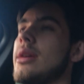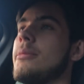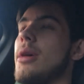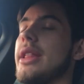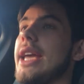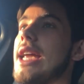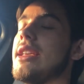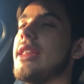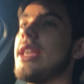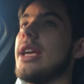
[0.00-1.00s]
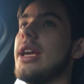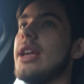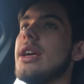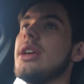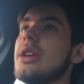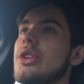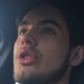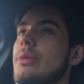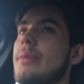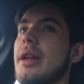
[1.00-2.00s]
by the end of the year, you'll
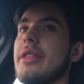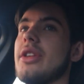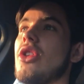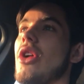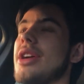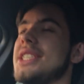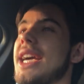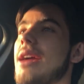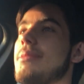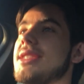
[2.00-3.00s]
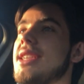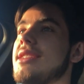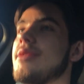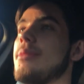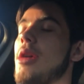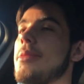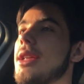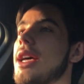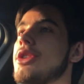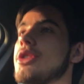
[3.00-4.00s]
be better than 98% of the
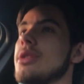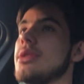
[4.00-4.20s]
population.